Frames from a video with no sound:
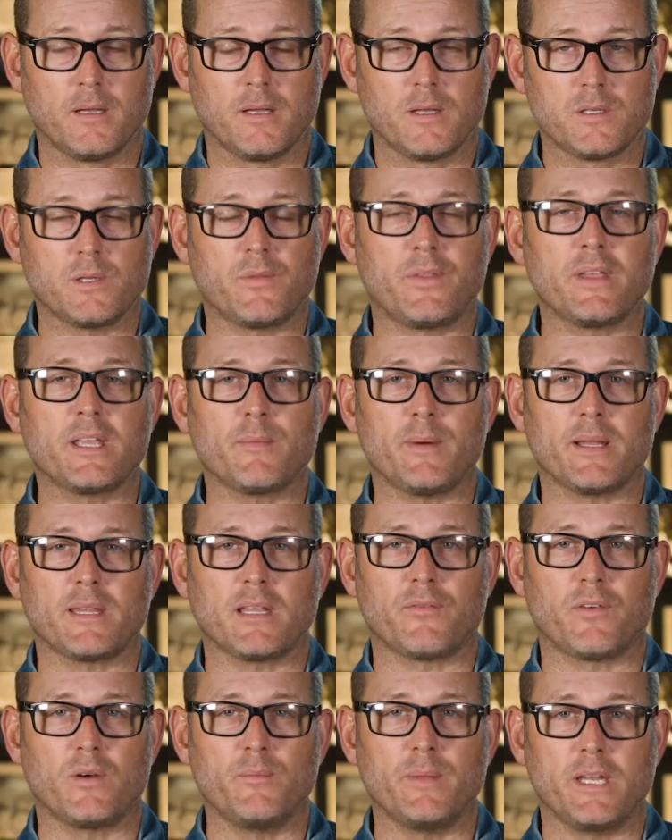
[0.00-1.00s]
So think about
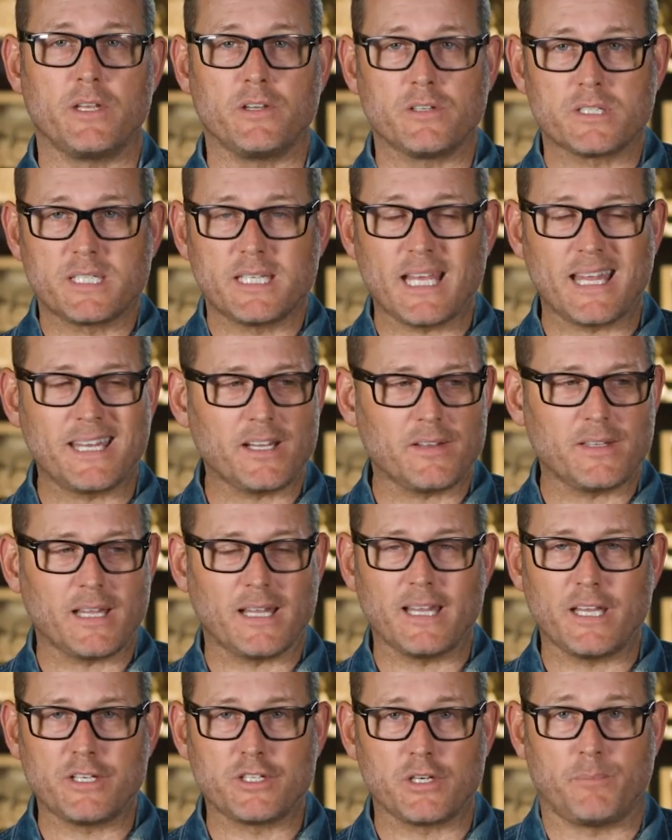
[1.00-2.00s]
that for a minute. You're standing on that
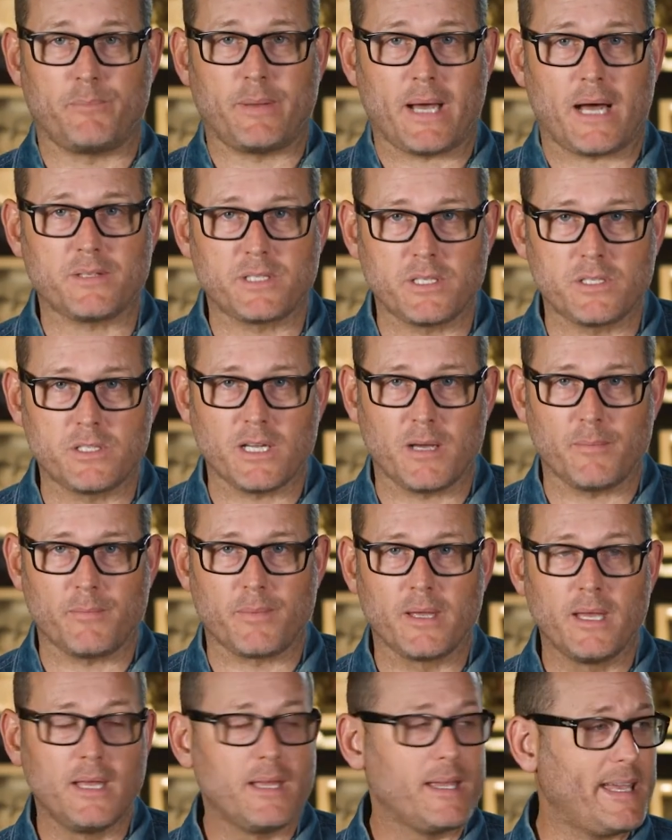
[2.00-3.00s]
ledge, you're about to jump
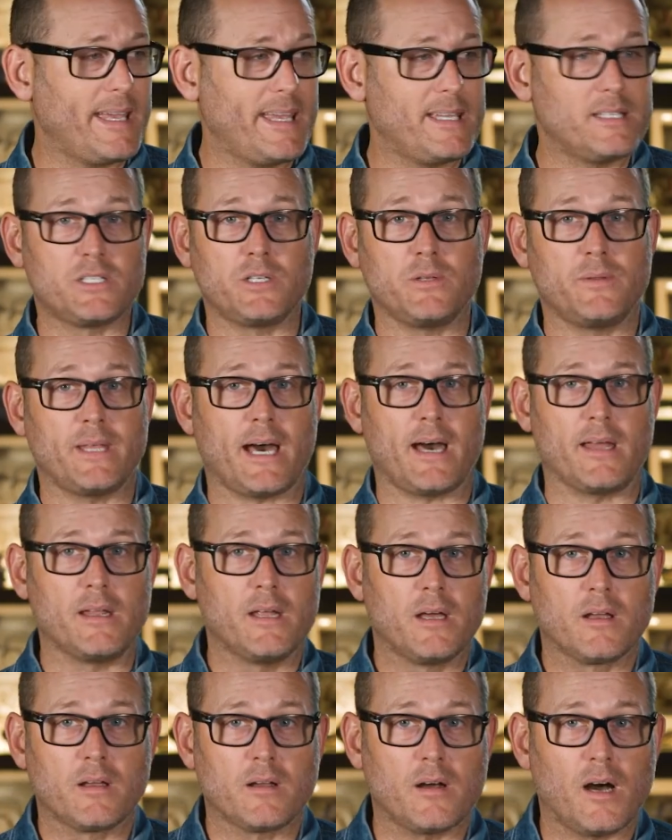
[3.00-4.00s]
into
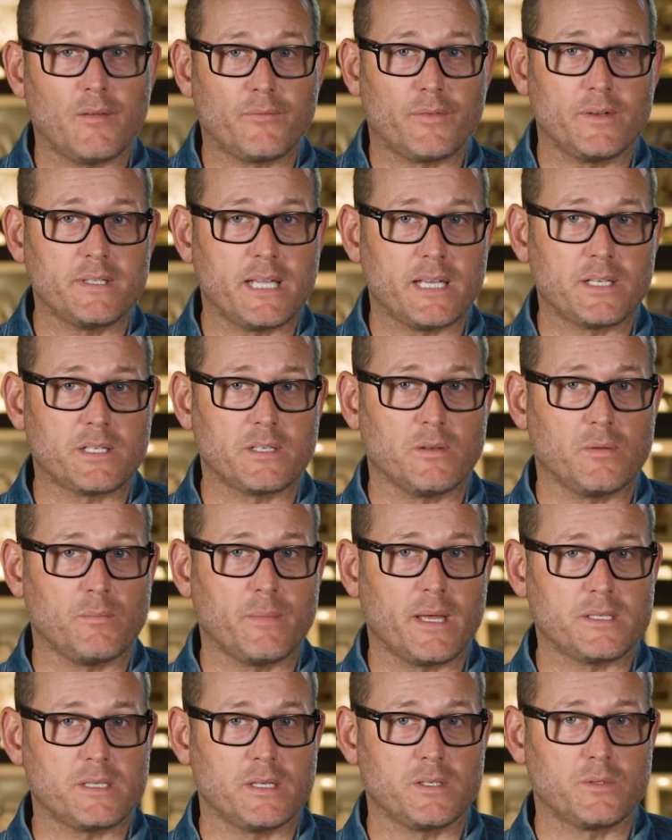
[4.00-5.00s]
that confrontational
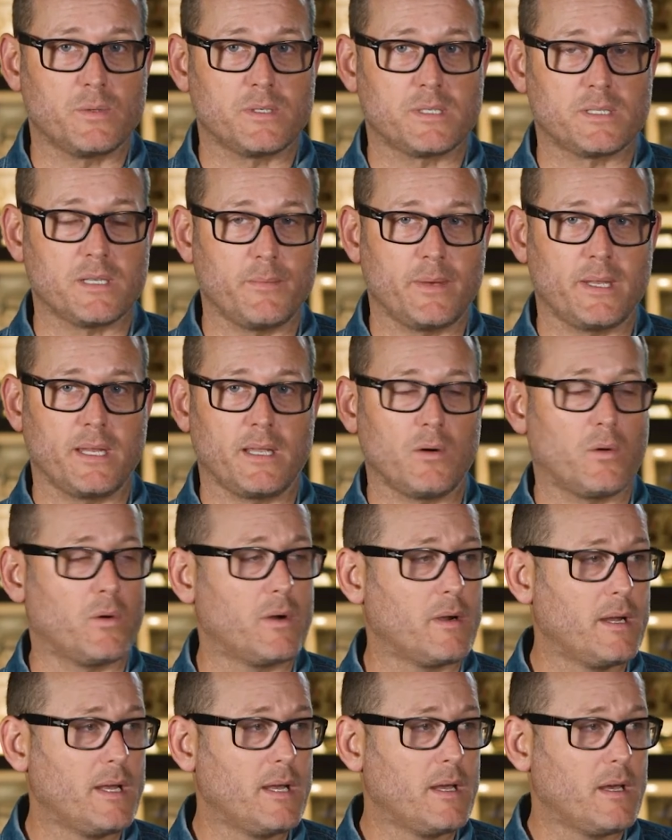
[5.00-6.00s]
message with somebody,
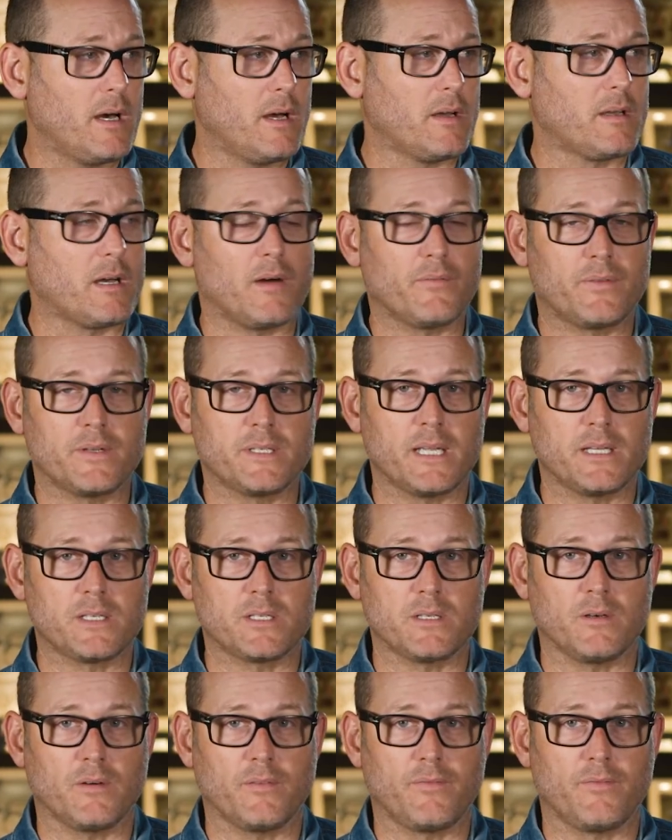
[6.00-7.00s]
or a
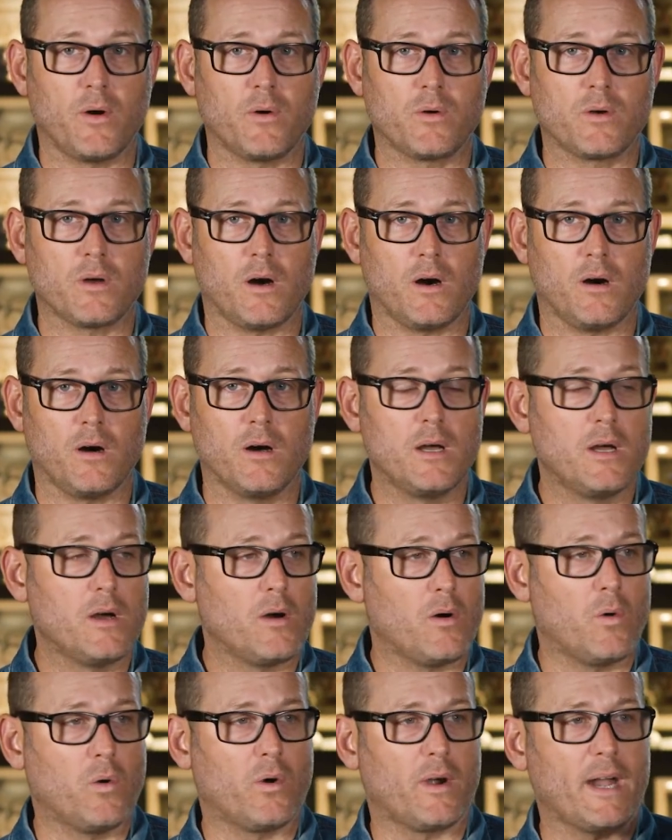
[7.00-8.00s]
confrontational phone call,
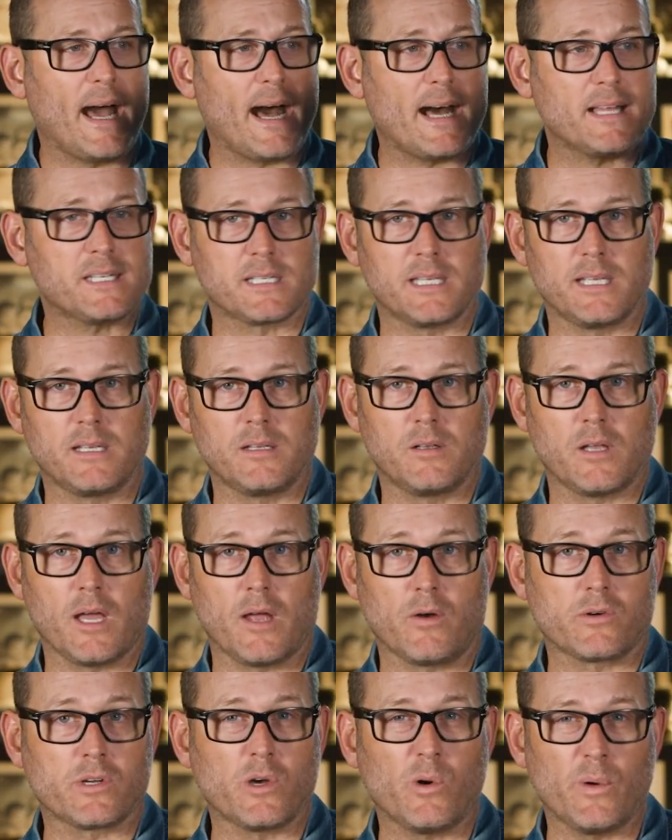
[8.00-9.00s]
or asking
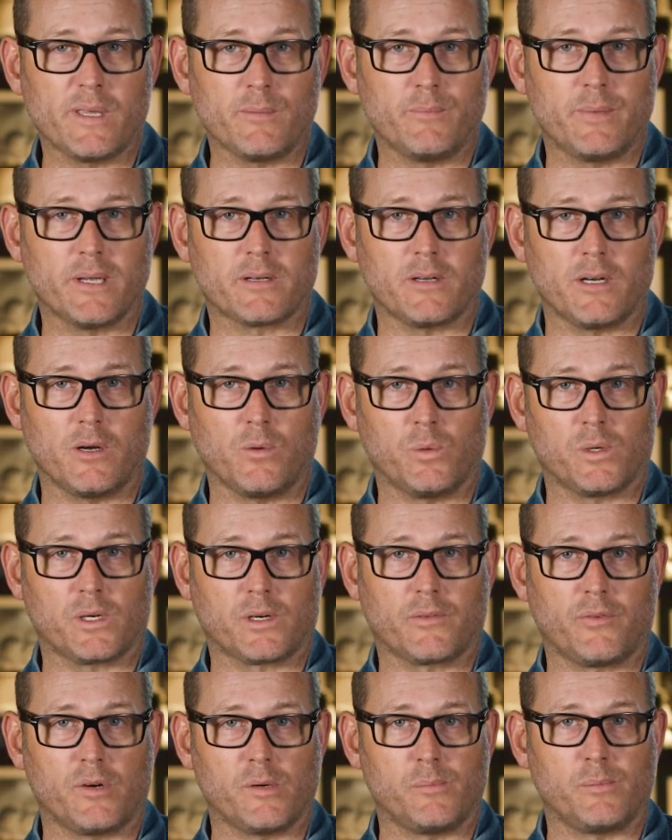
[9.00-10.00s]
or going bigger at work
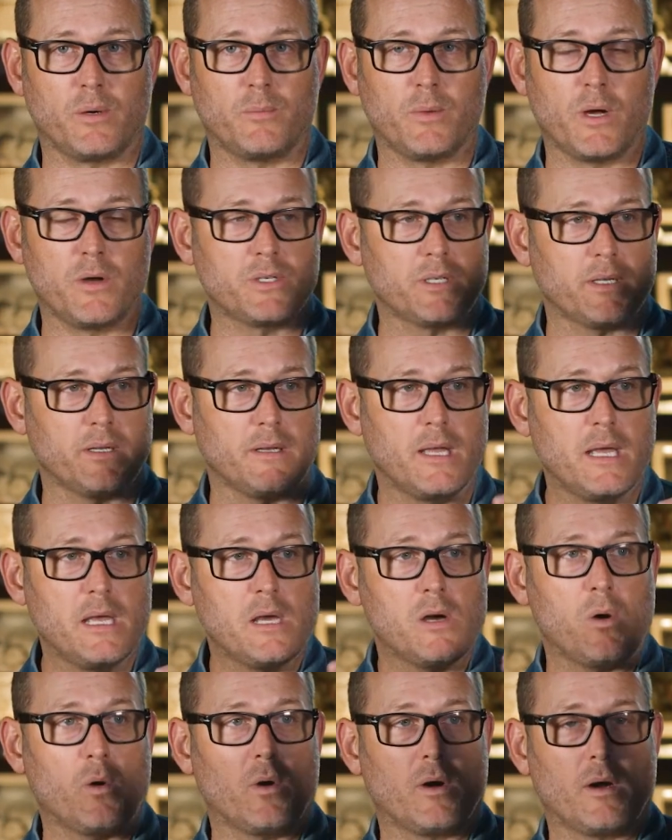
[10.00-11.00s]
for a promotion,
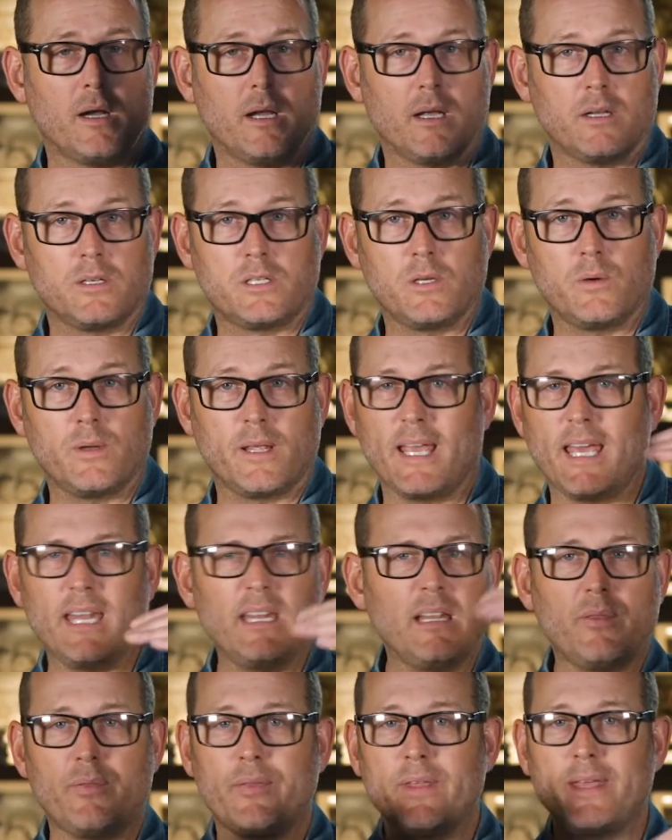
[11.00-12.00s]
or doing
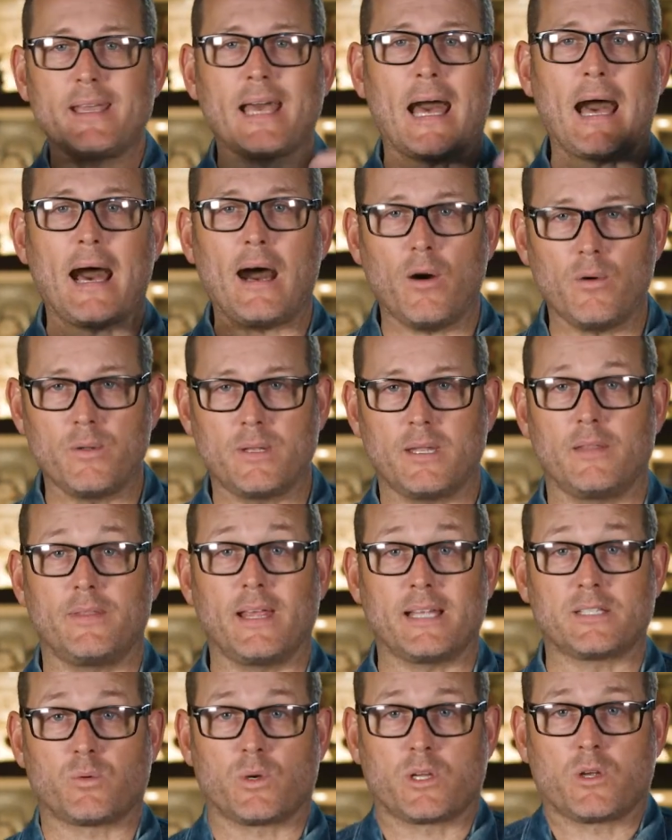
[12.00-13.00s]
anything out
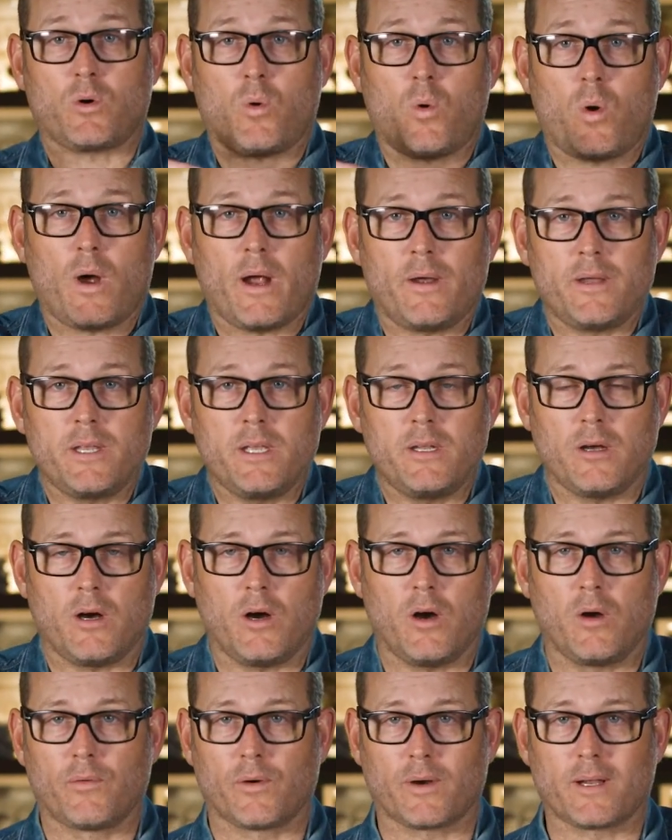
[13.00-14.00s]
that's requiring you to
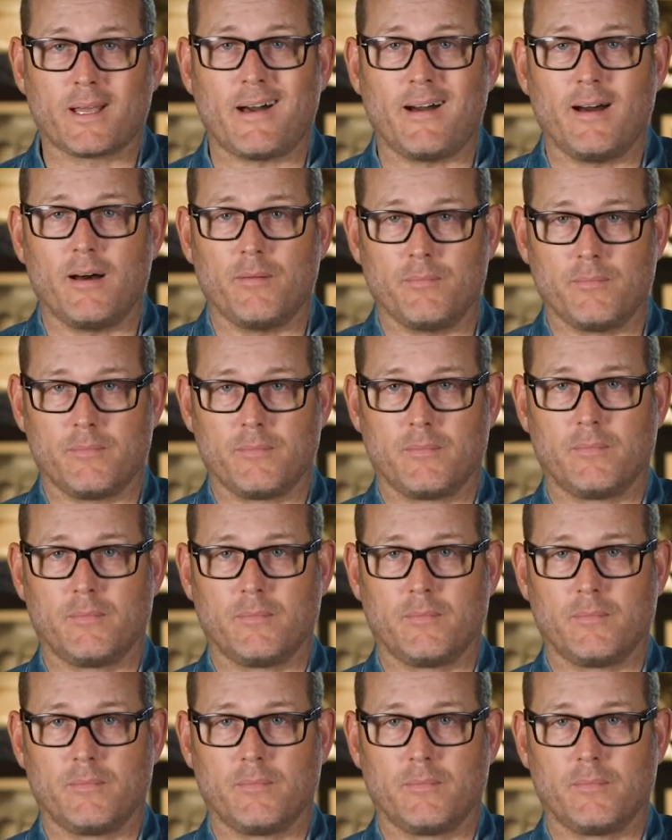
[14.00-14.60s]
overcome.